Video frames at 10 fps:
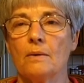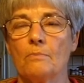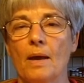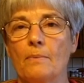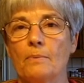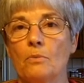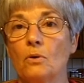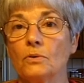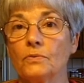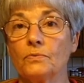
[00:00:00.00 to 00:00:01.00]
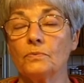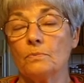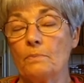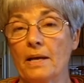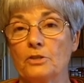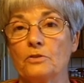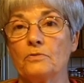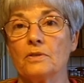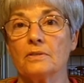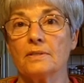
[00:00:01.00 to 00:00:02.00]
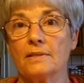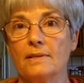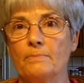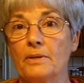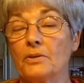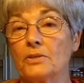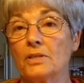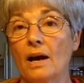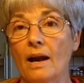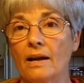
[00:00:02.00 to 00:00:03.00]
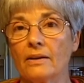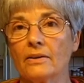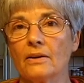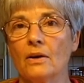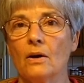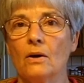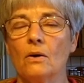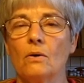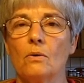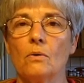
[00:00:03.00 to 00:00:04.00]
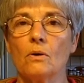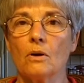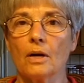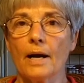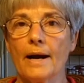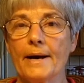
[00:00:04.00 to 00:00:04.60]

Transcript: Maybe mold makes you feel sleepy or tired, or